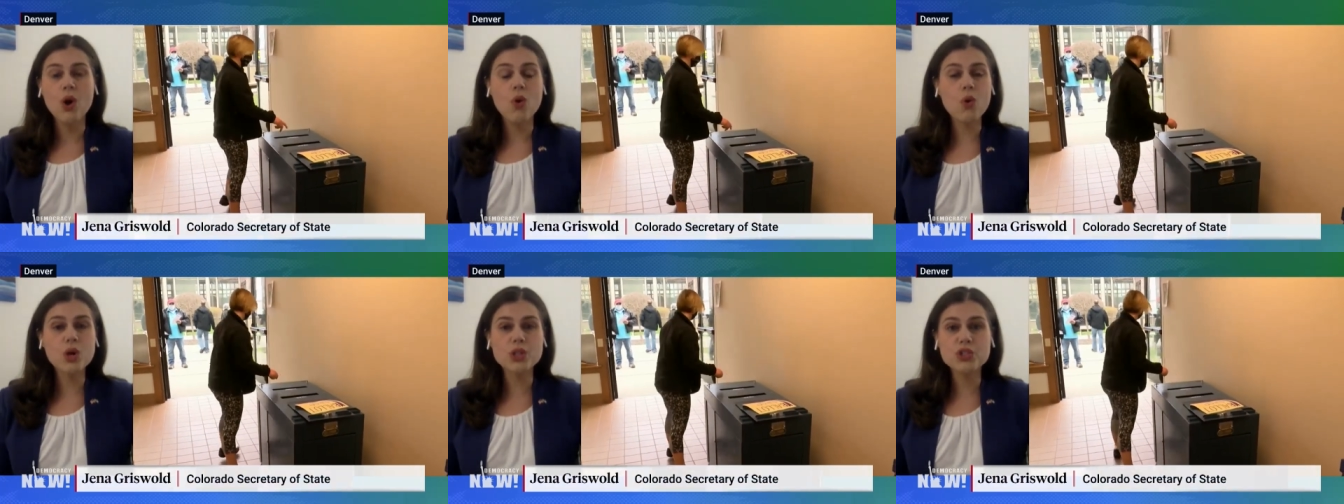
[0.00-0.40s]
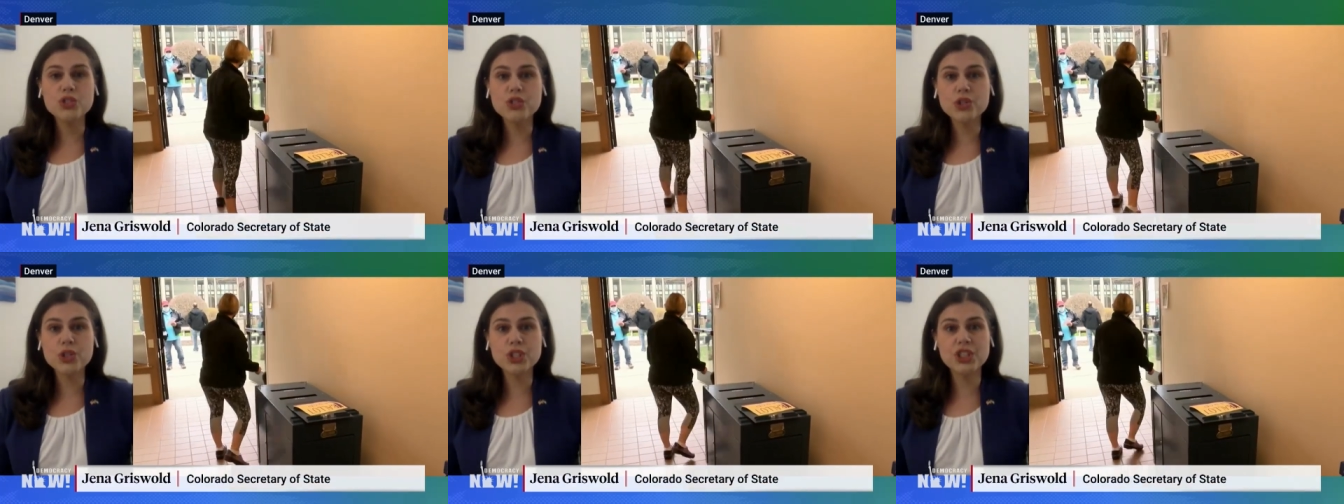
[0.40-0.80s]
or
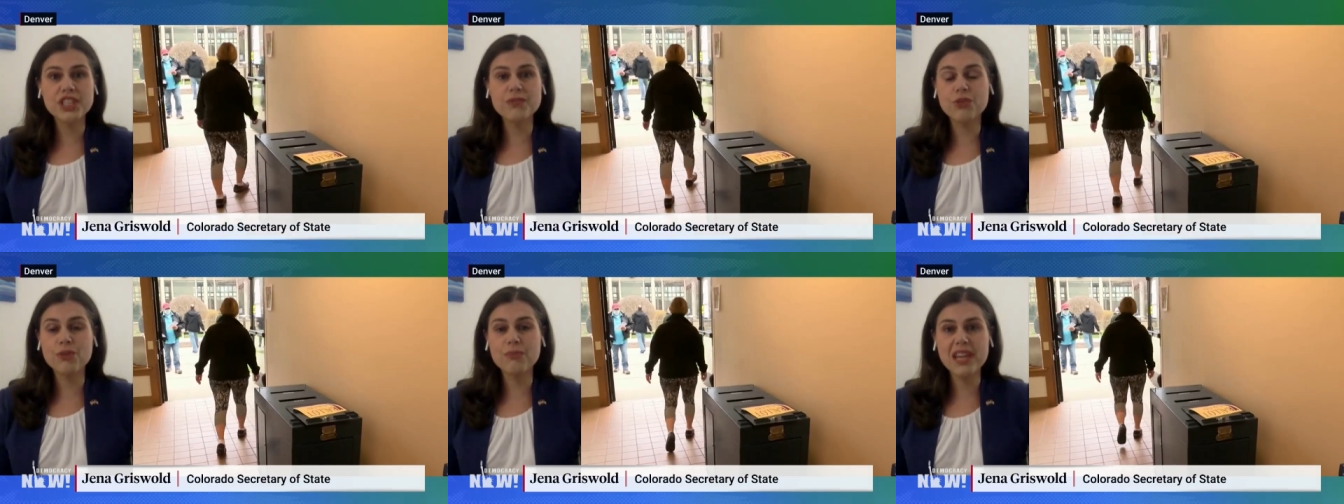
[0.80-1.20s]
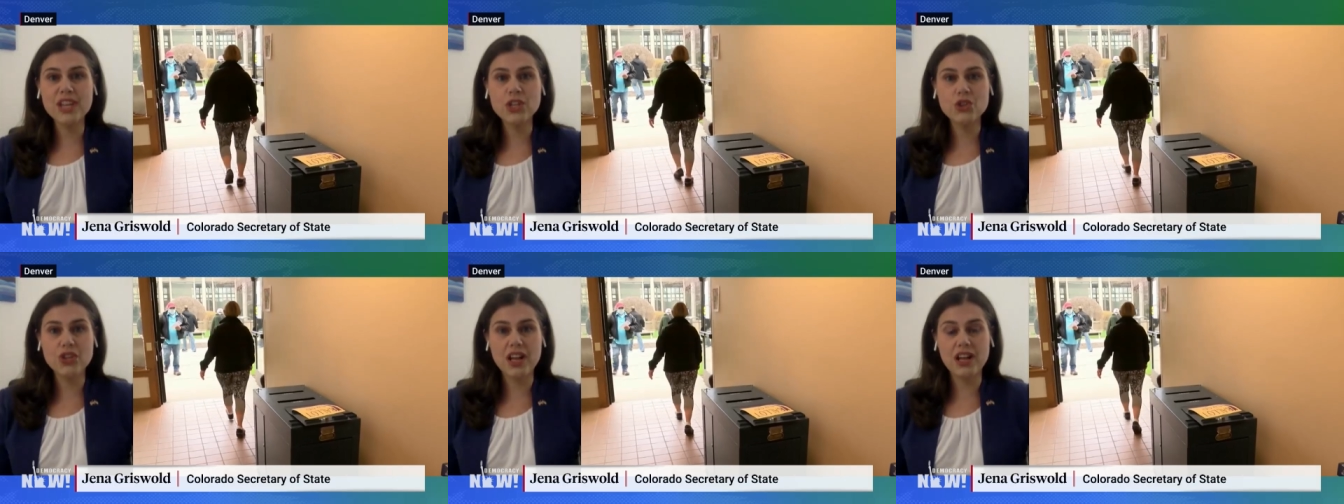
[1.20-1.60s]
search
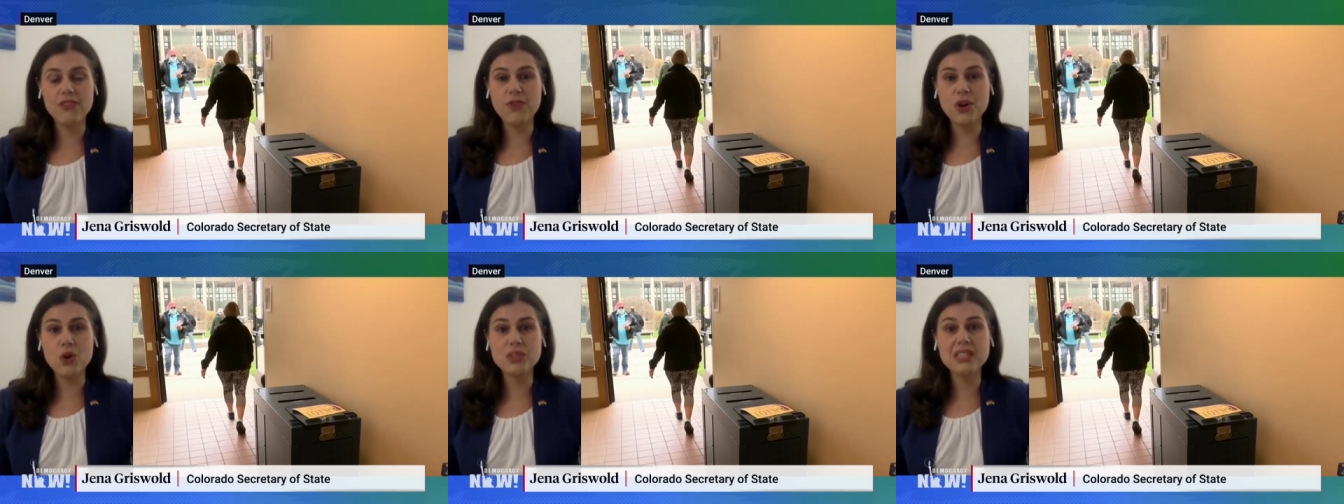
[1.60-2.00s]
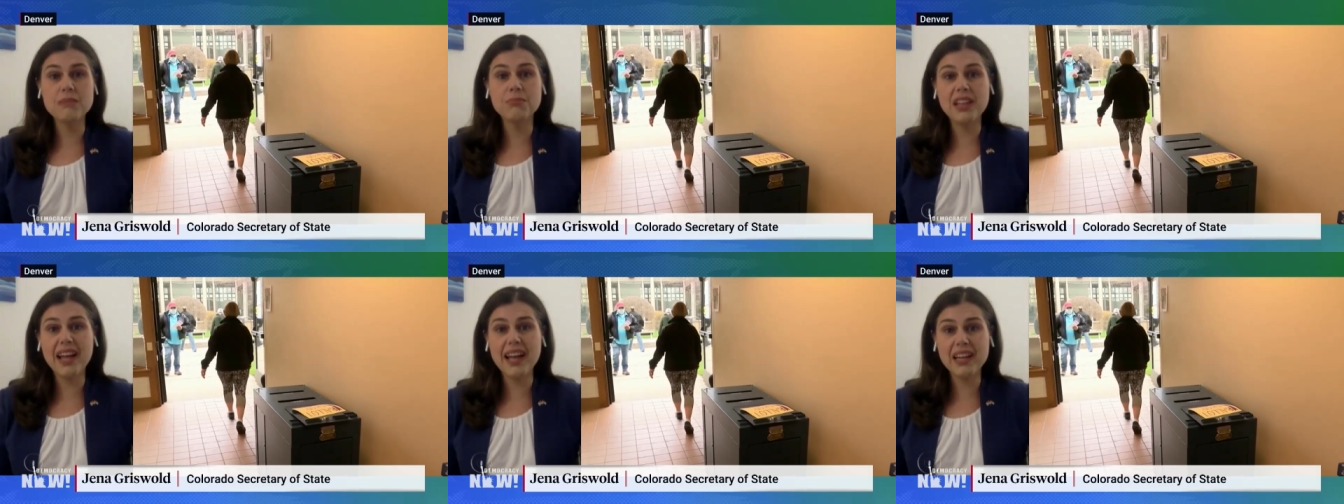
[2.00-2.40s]
information on folks and
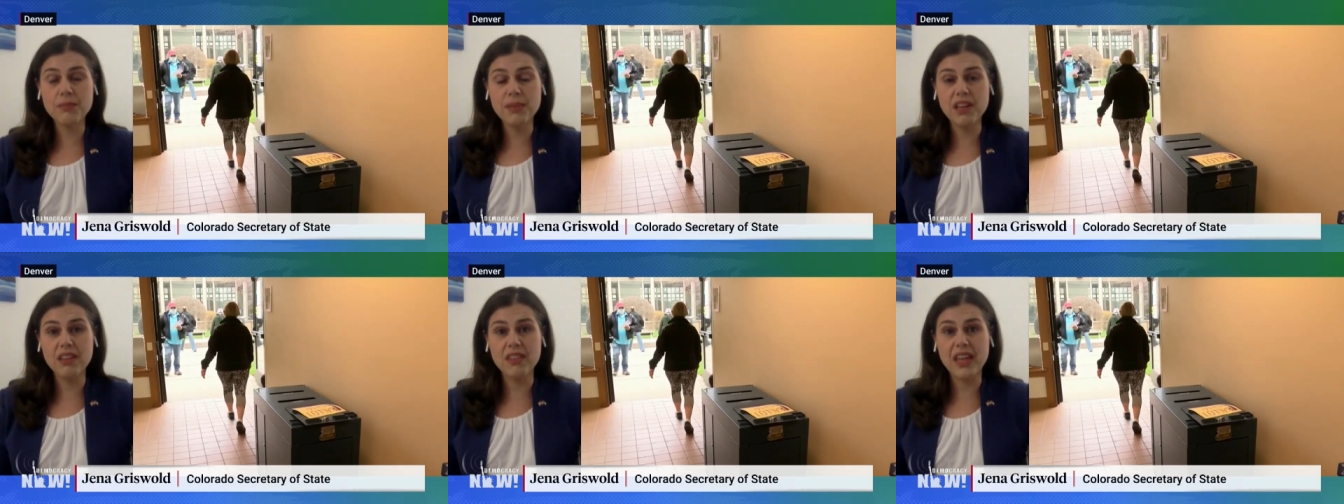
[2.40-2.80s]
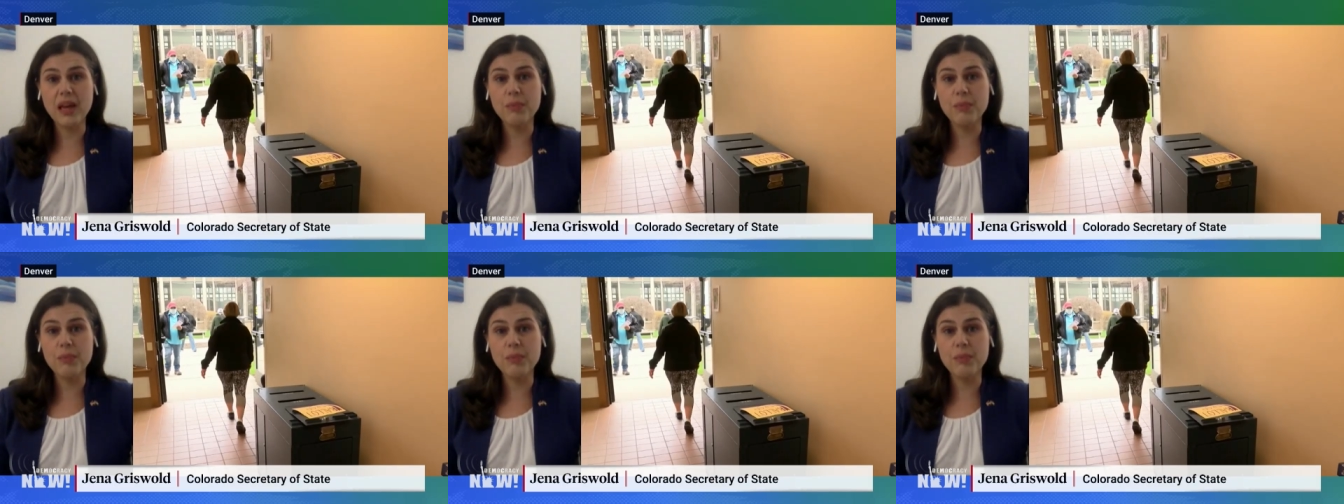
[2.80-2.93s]
blackmail